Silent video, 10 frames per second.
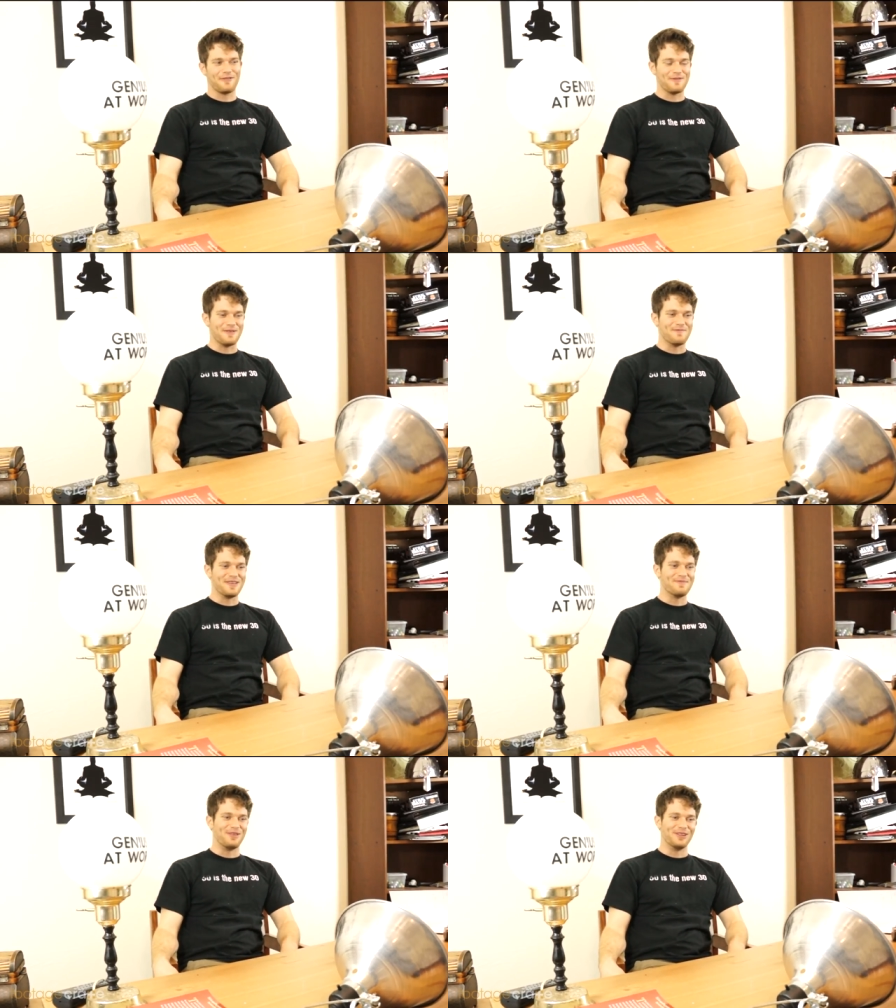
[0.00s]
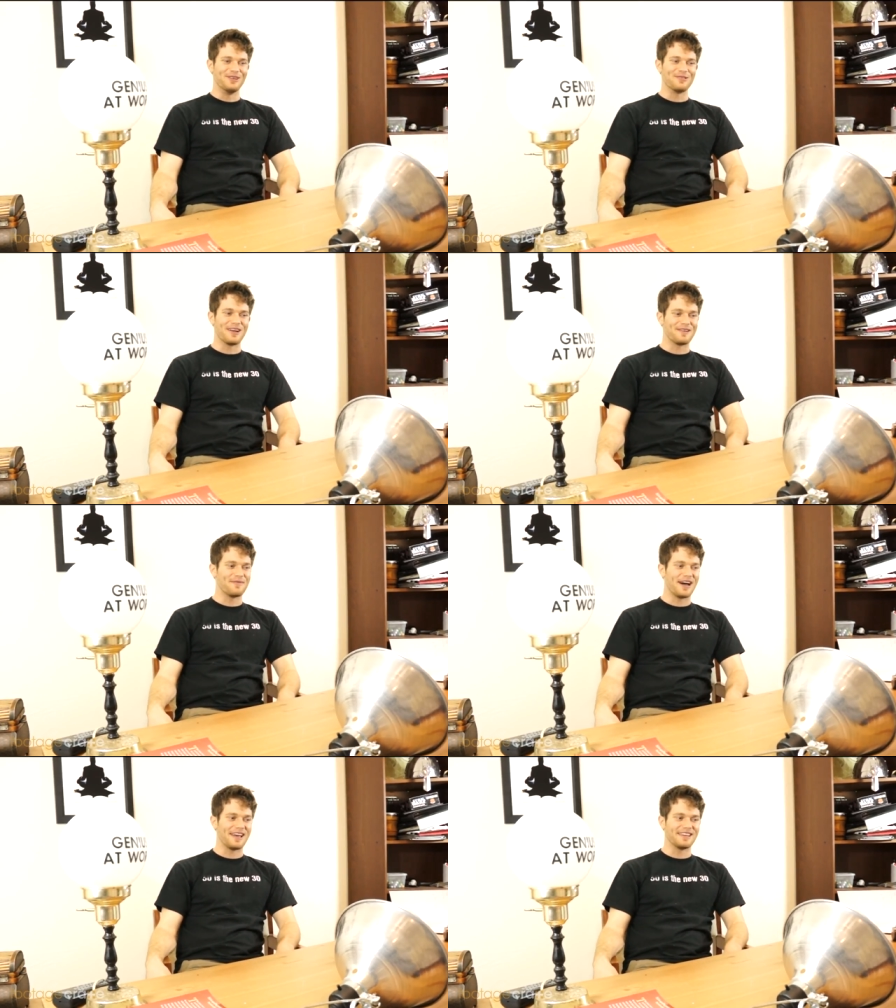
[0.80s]
from the people who ran
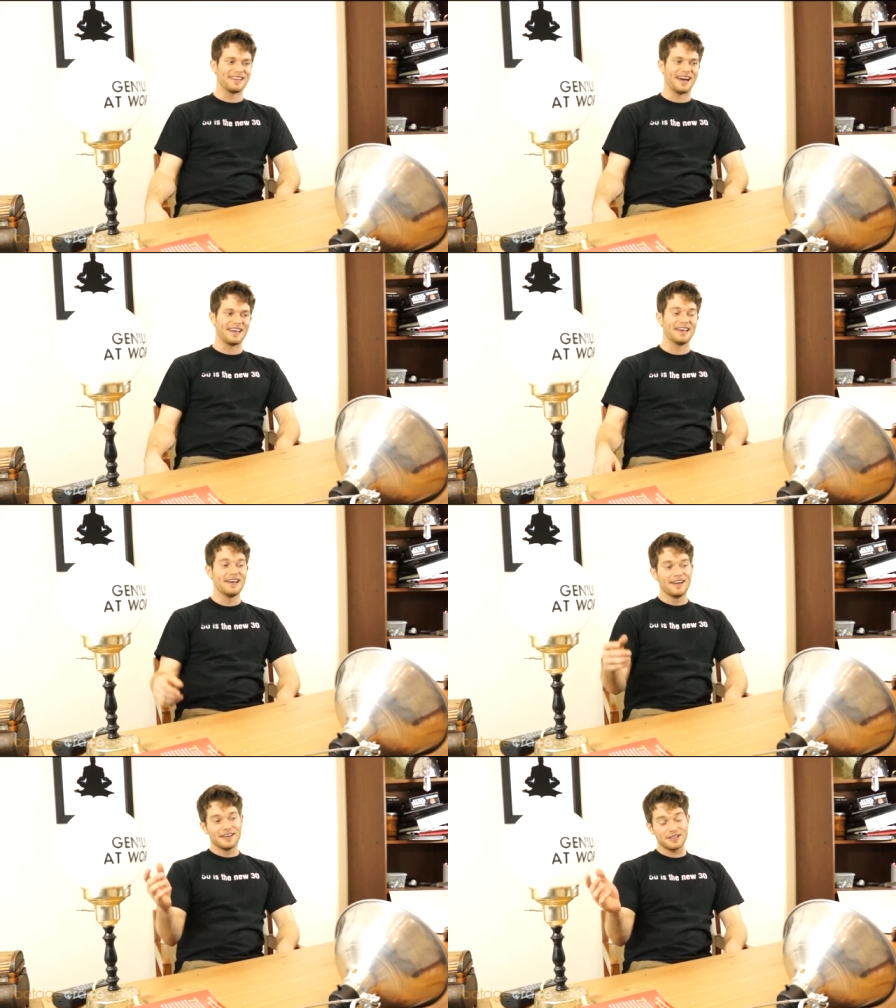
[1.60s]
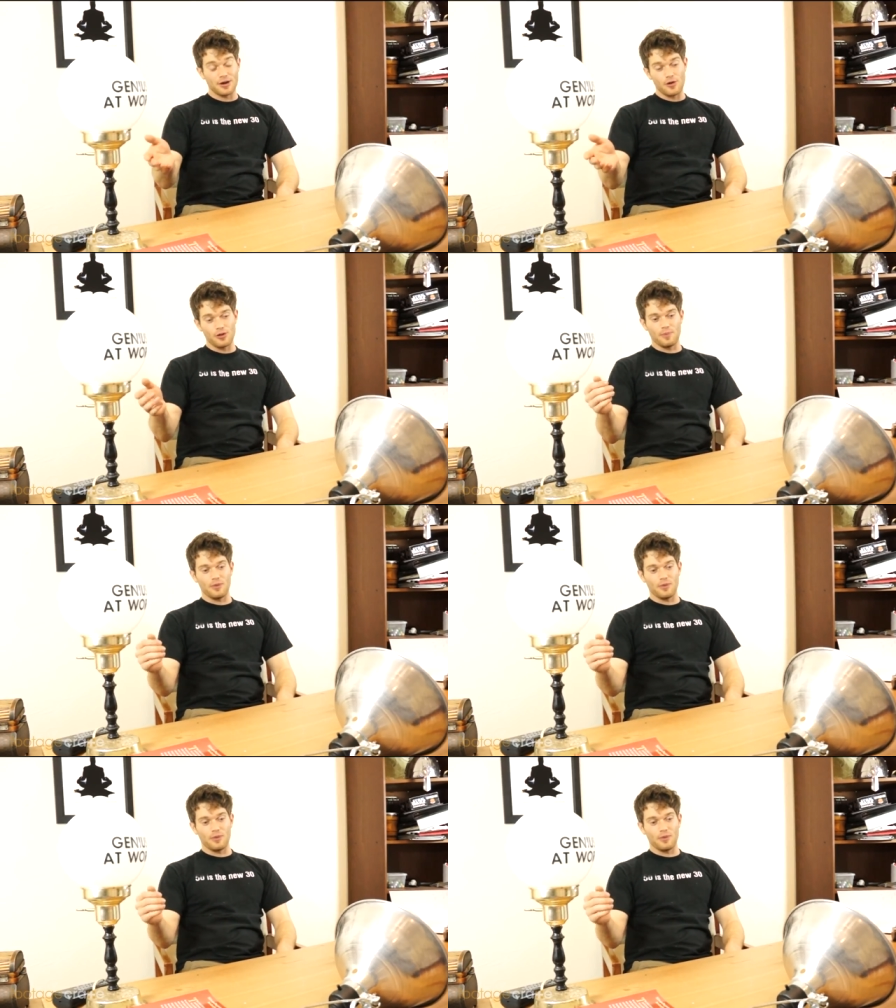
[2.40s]
by and died. So the